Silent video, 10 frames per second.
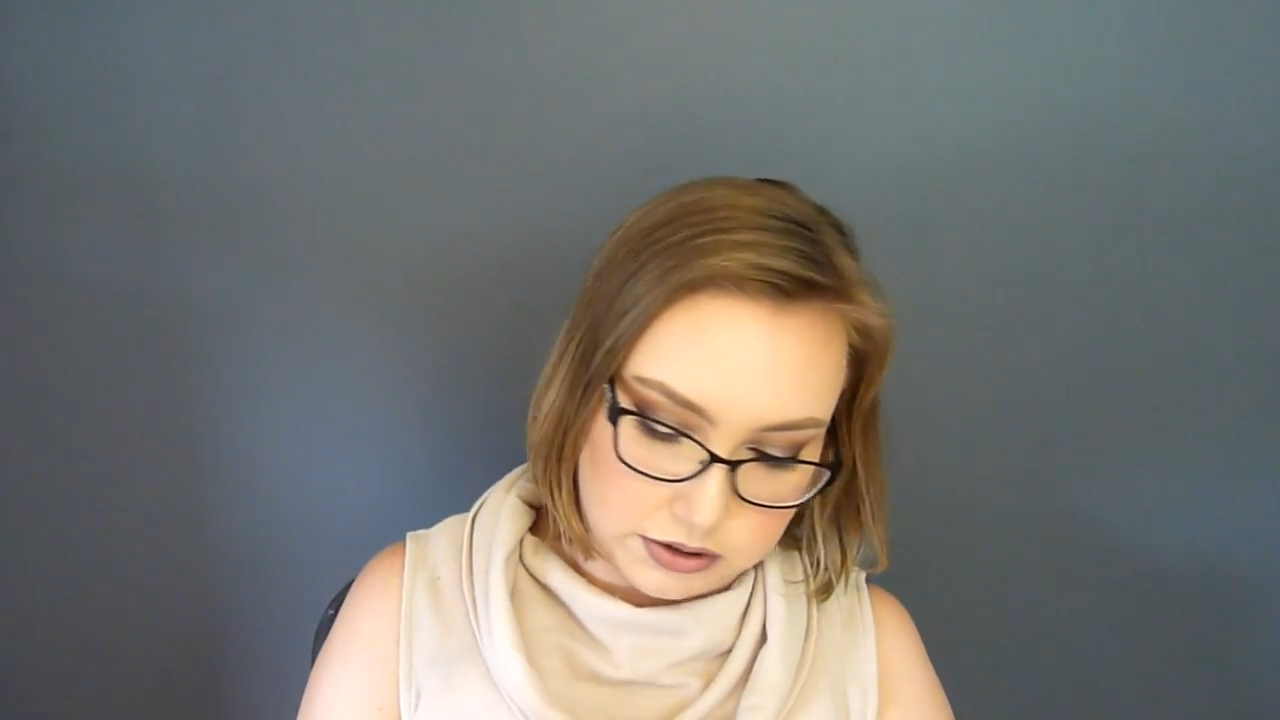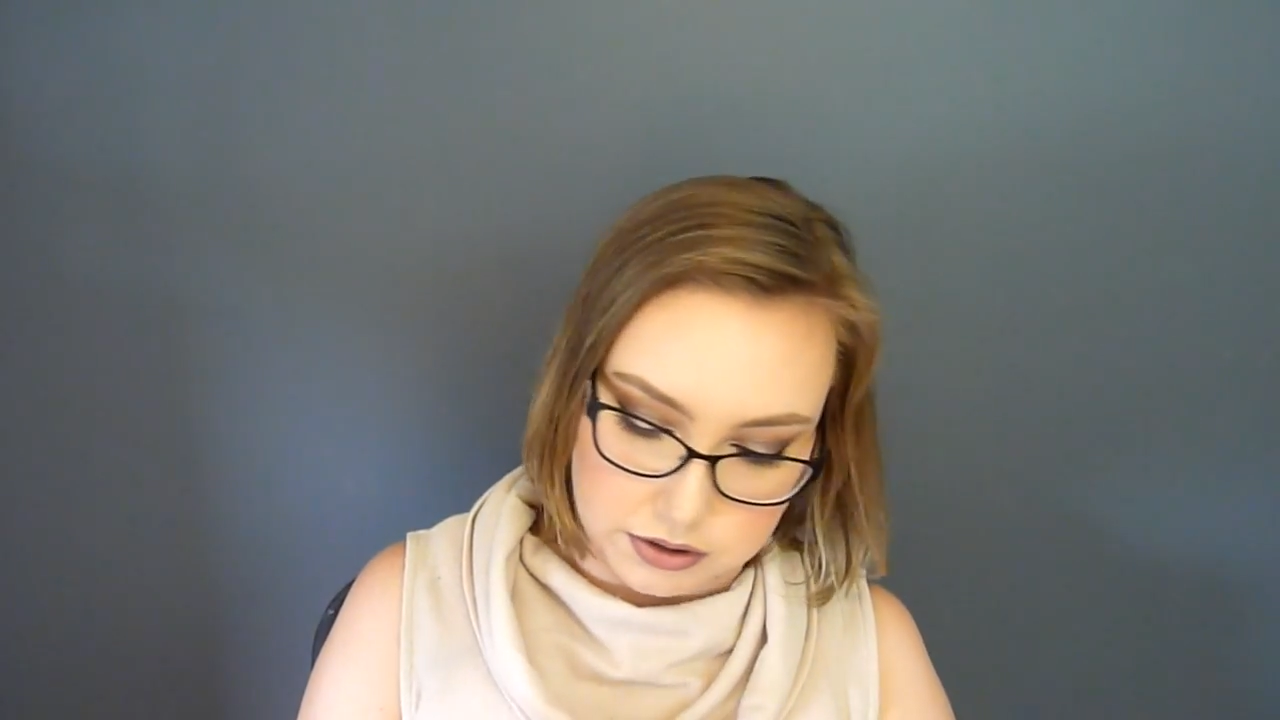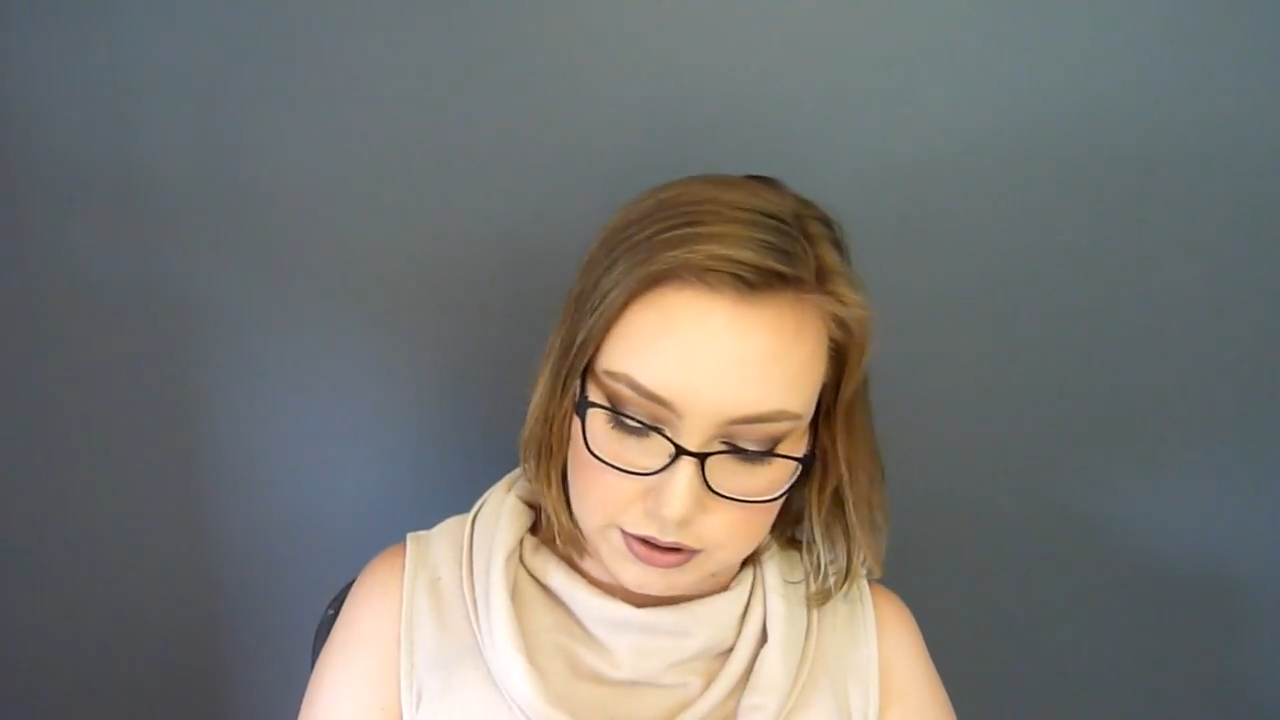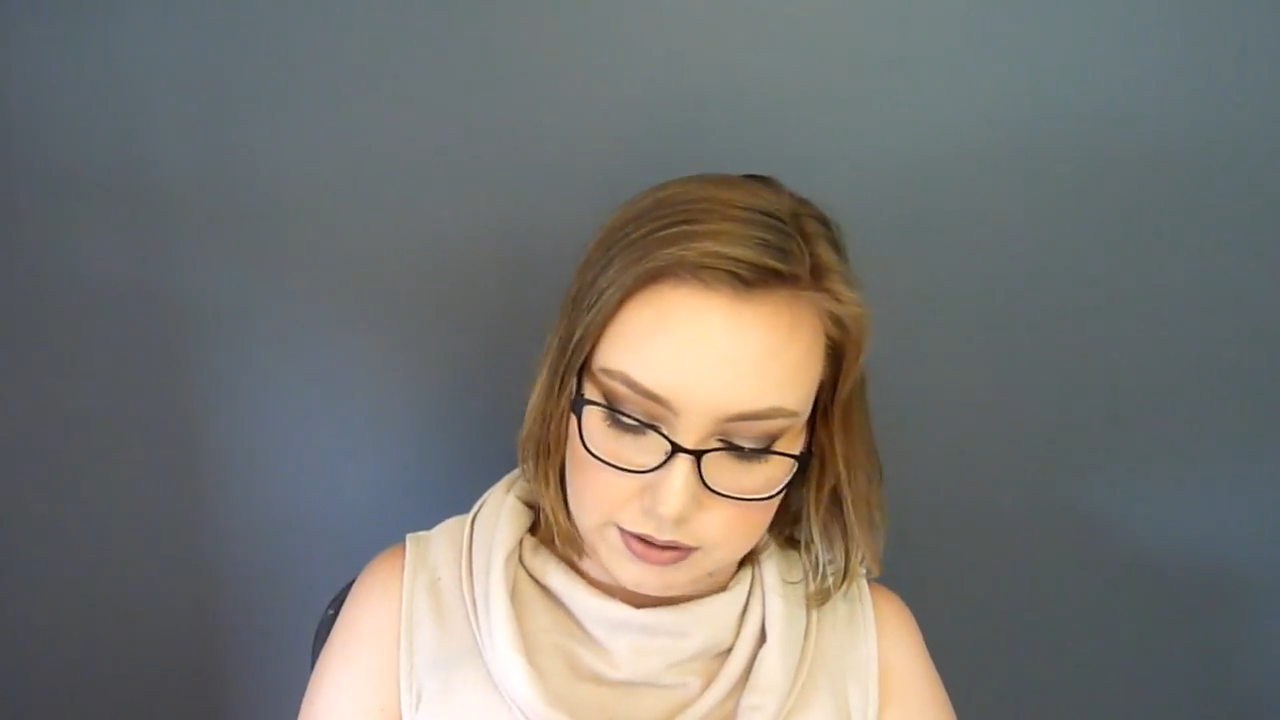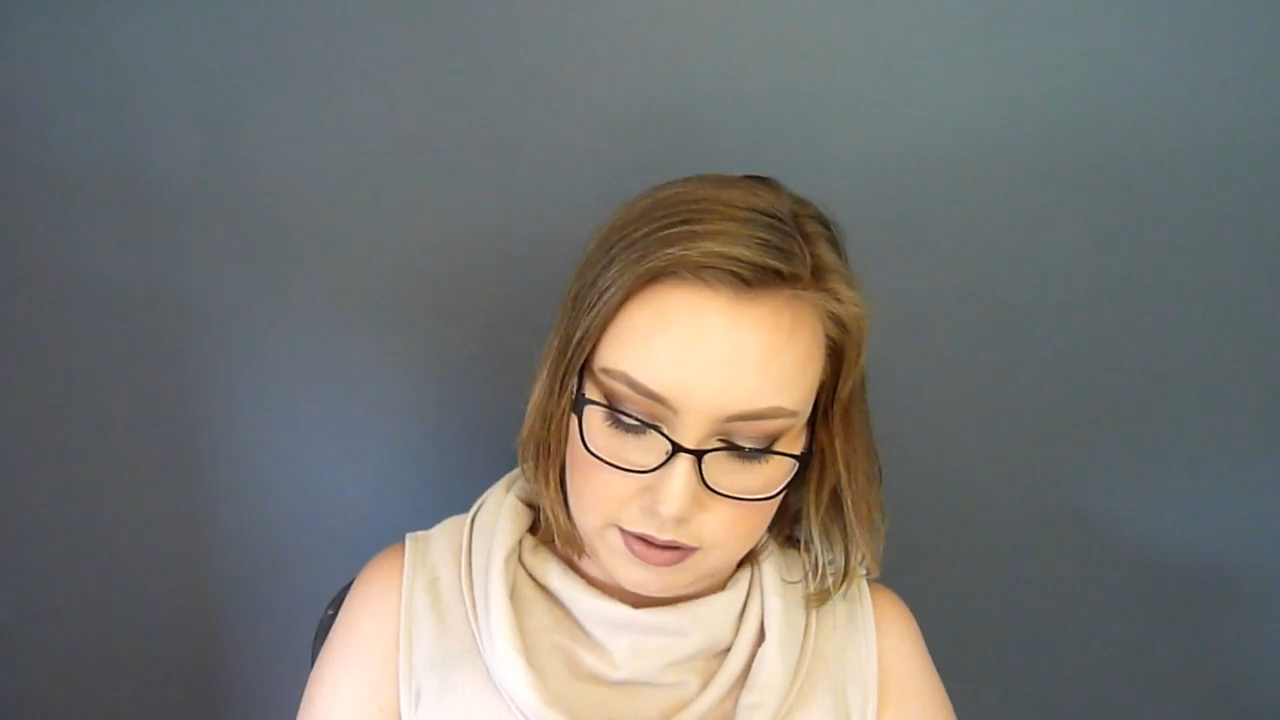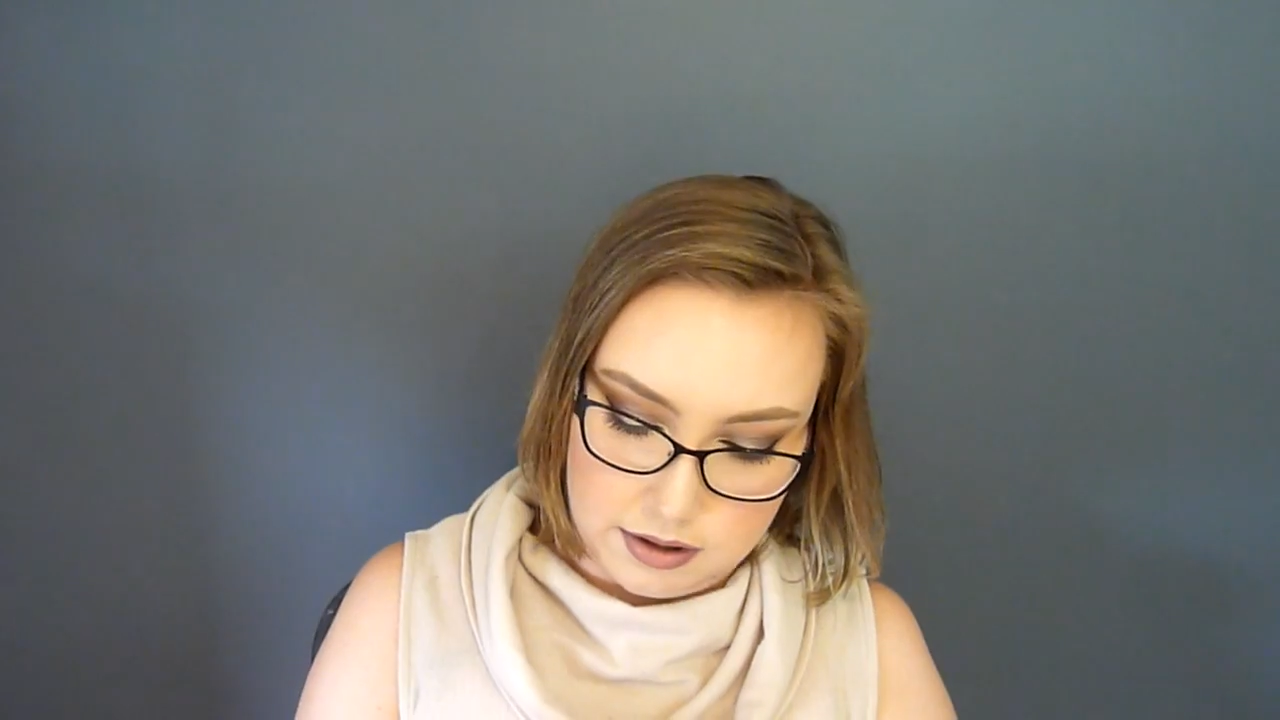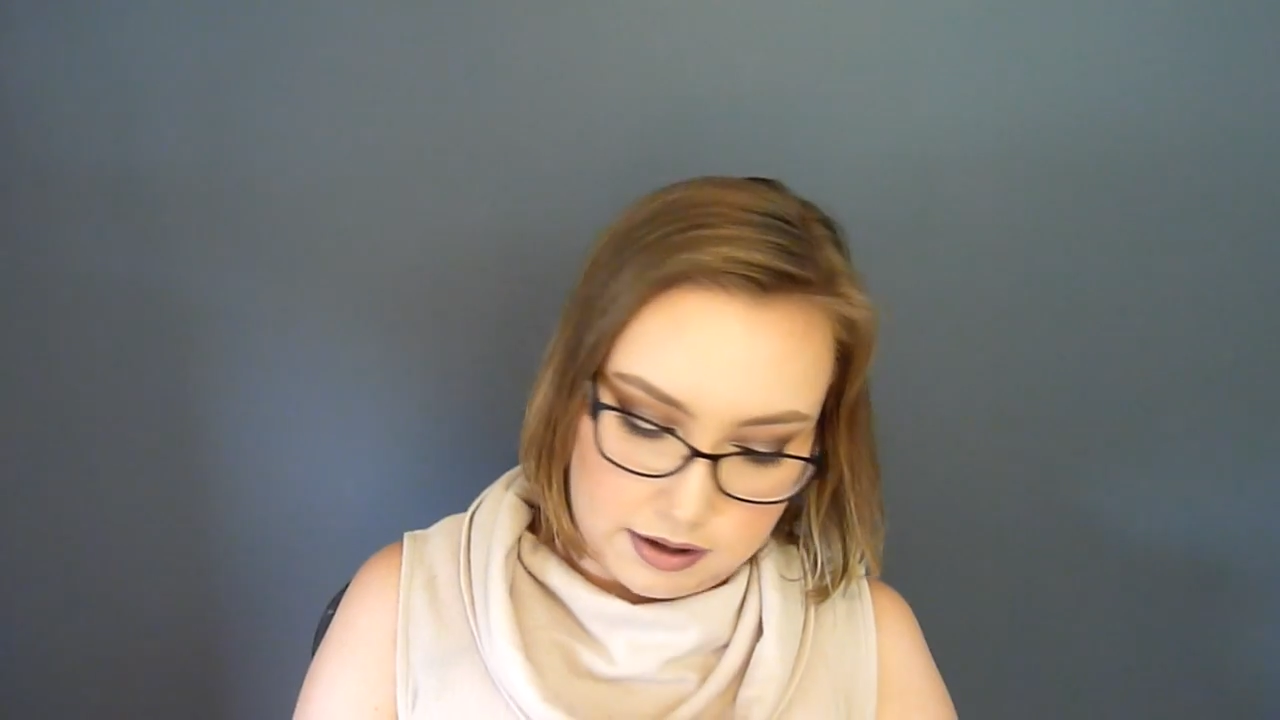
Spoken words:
got it.